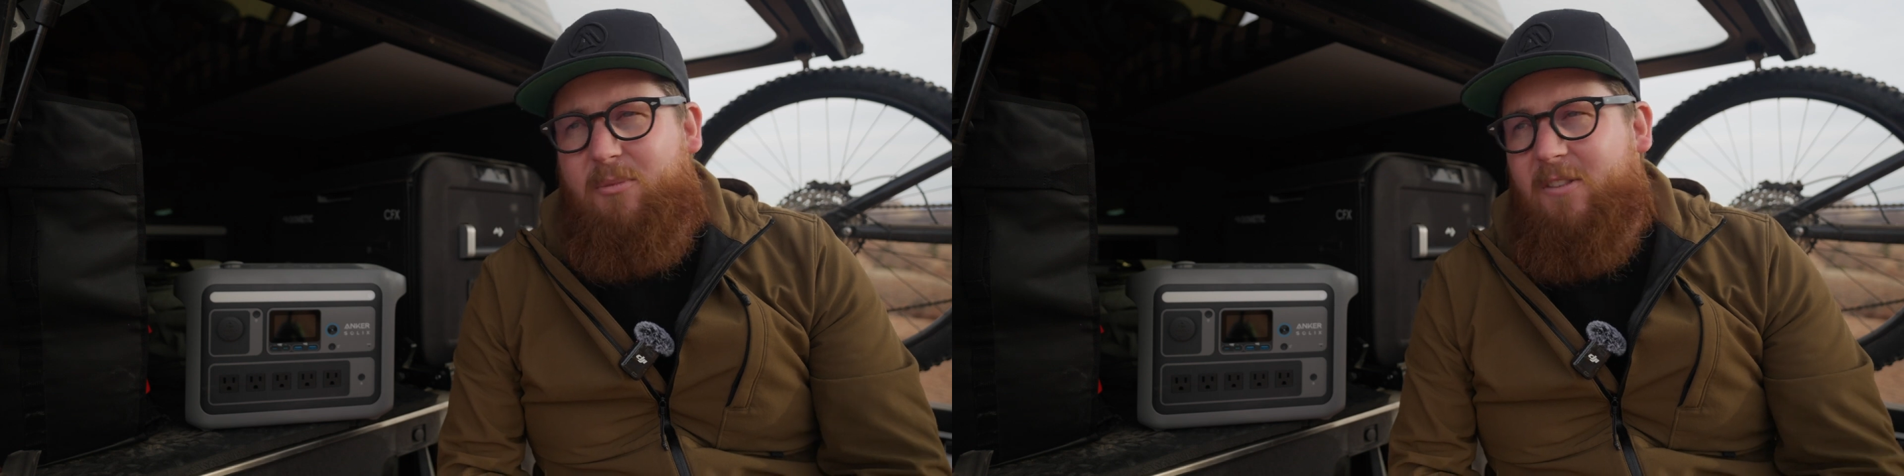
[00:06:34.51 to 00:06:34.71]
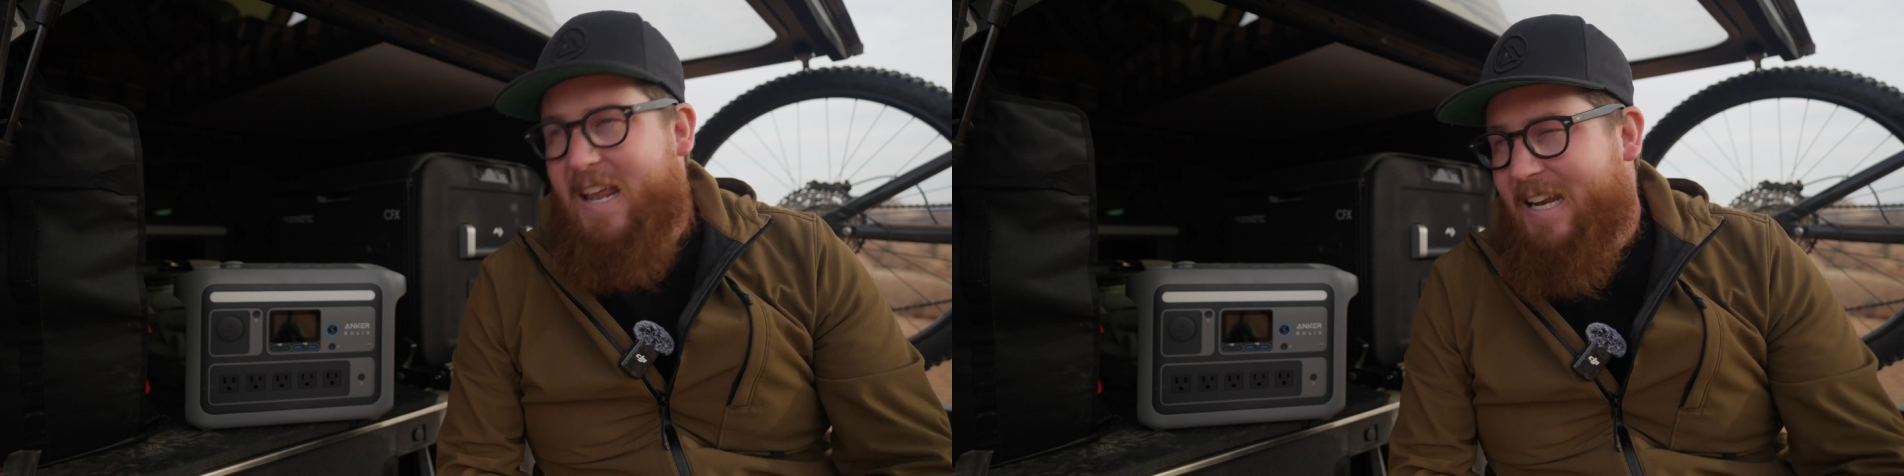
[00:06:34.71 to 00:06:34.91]

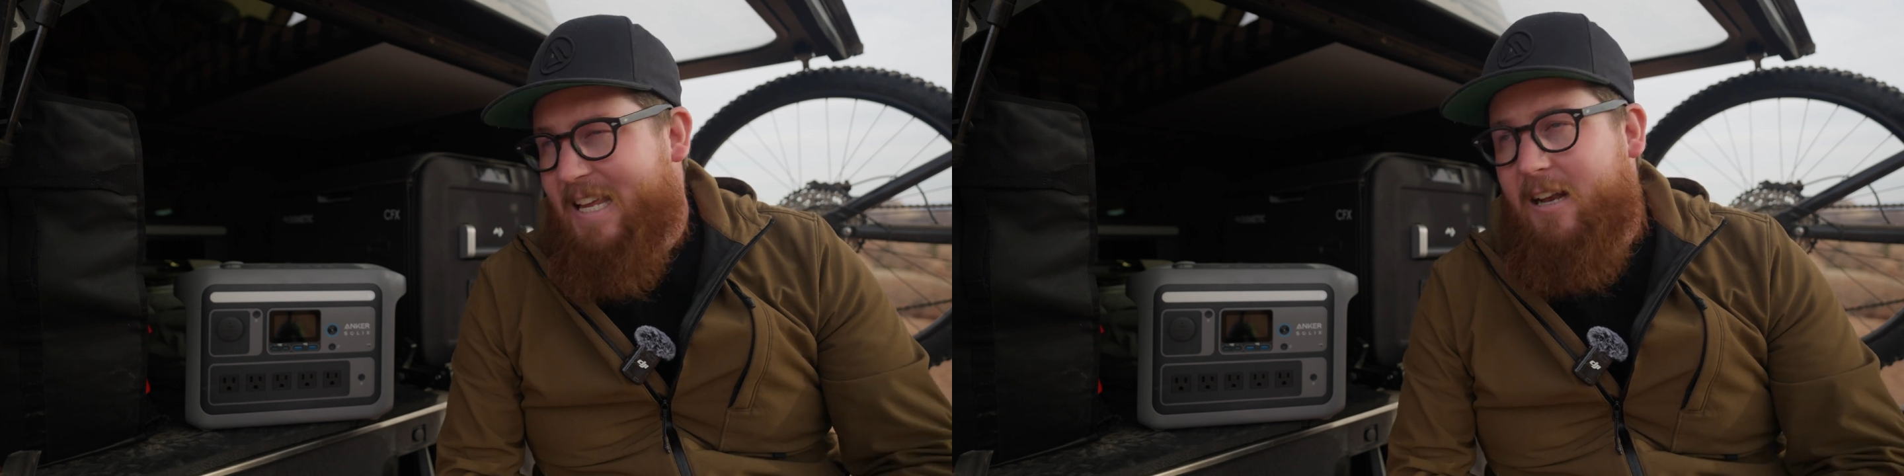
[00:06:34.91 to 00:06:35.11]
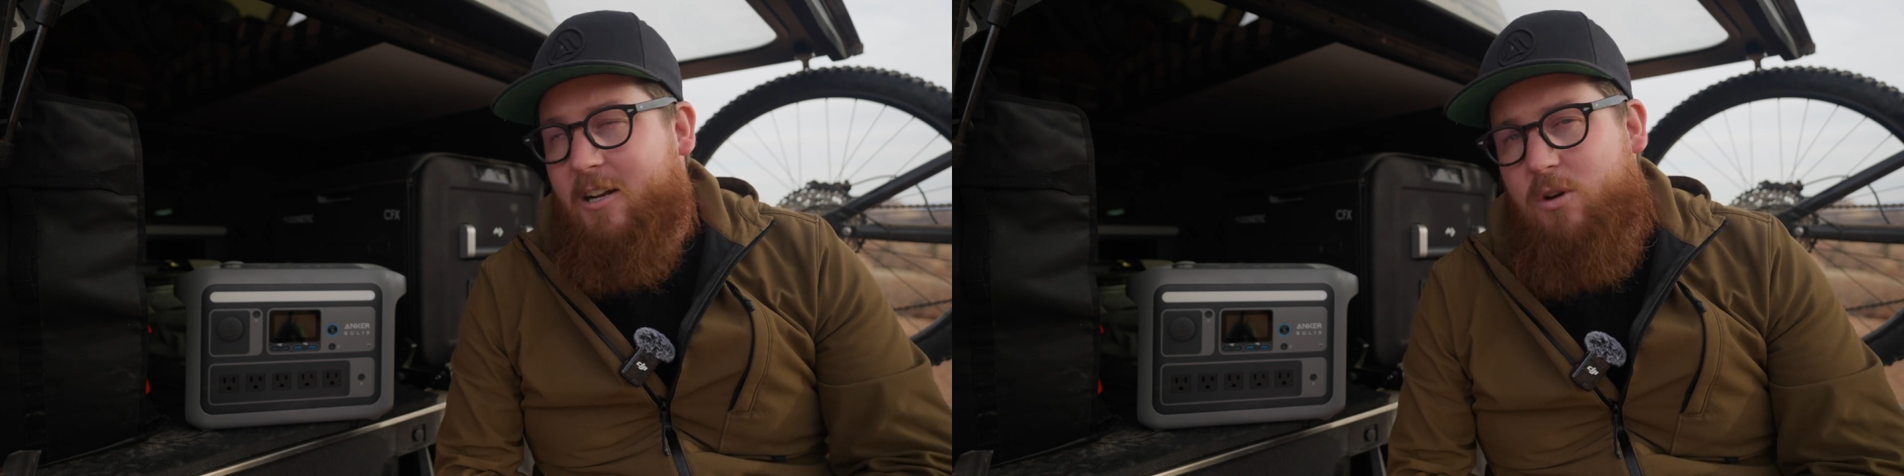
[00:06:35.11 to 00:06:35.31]
Then
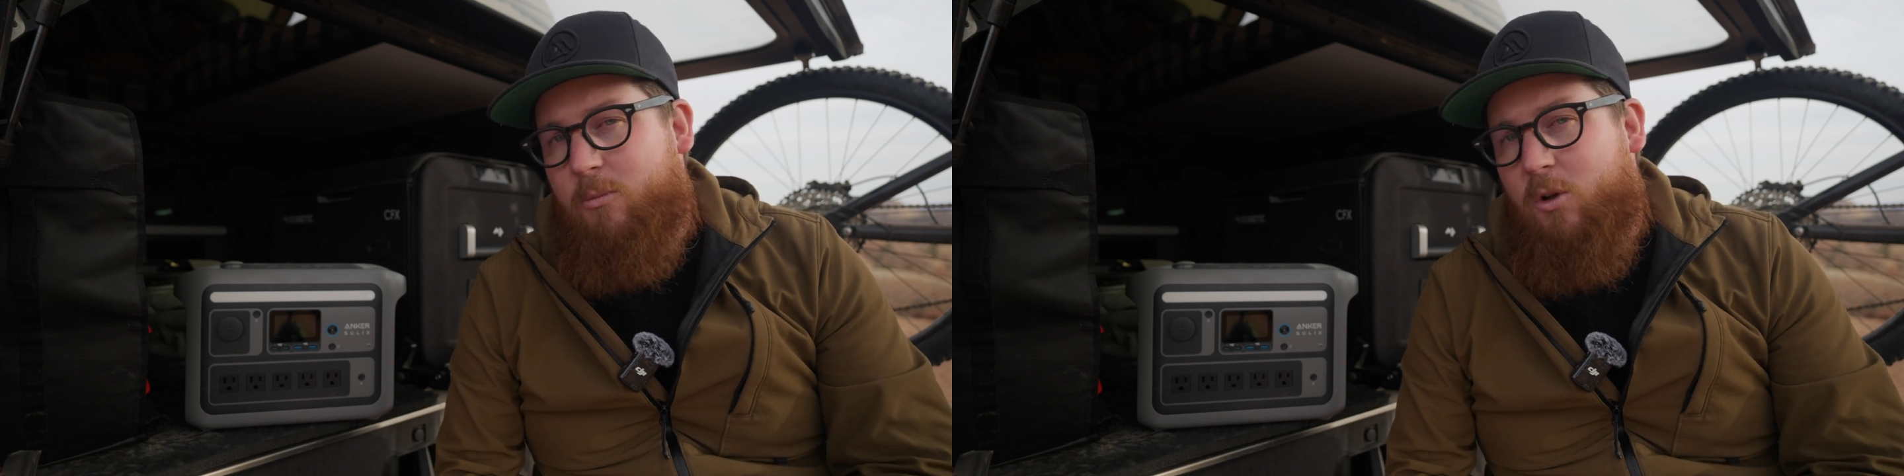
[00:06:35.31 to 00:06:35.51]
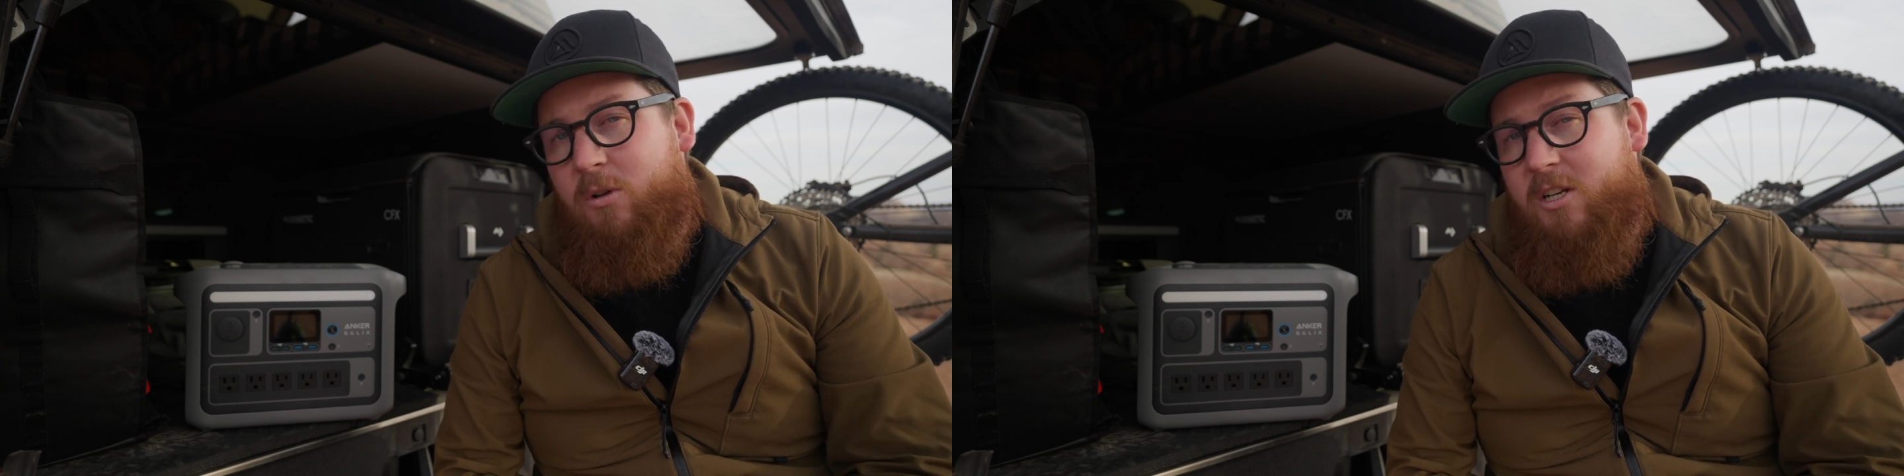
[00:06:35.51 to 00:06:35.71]
again, a
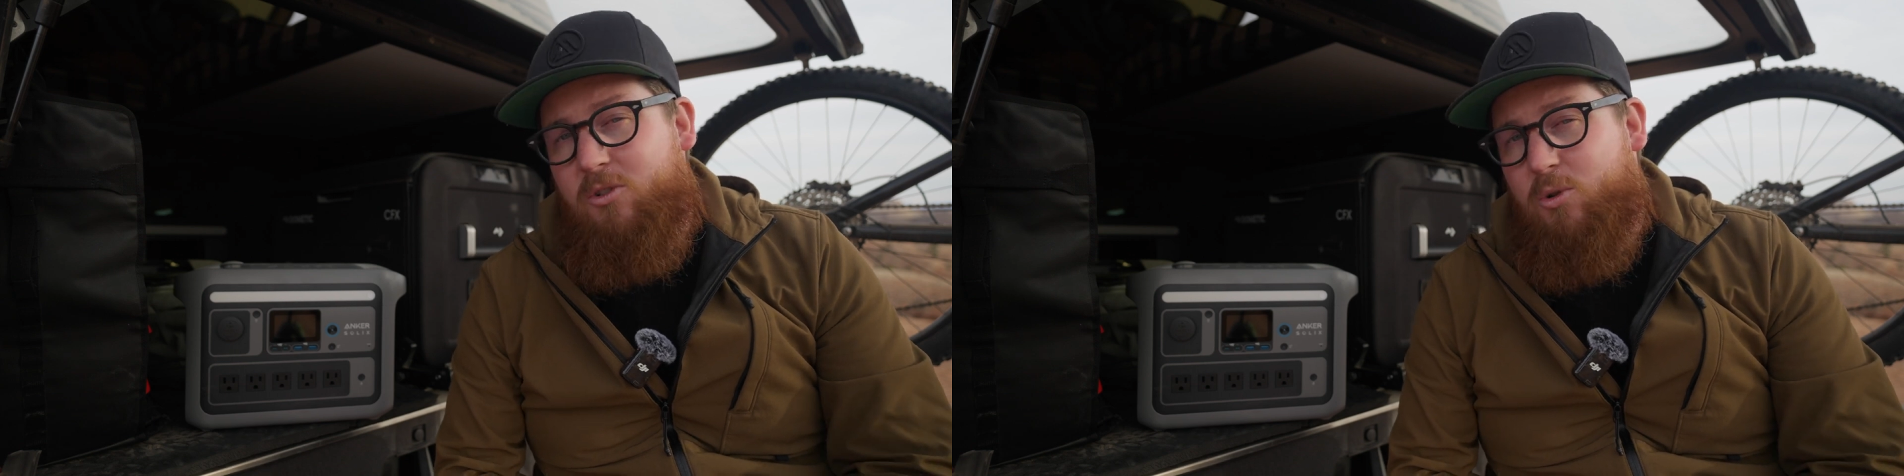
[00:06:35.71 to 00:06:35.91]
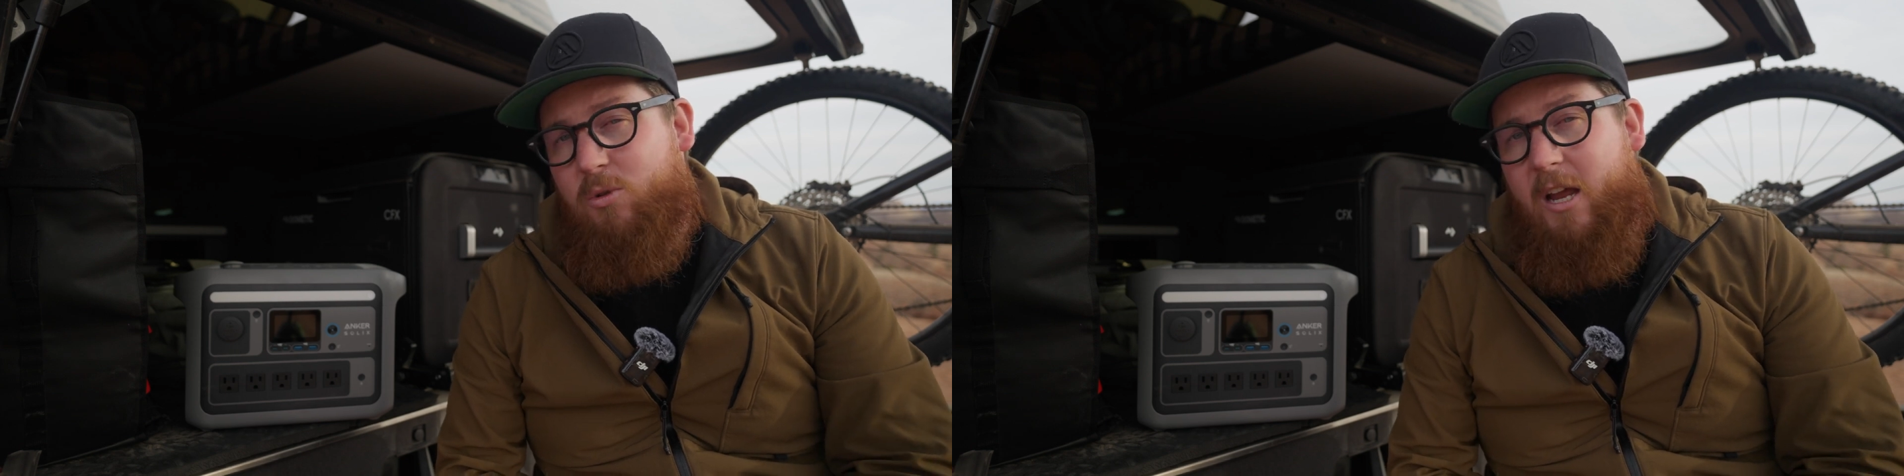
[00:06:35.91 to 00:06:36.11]
Dremel only drew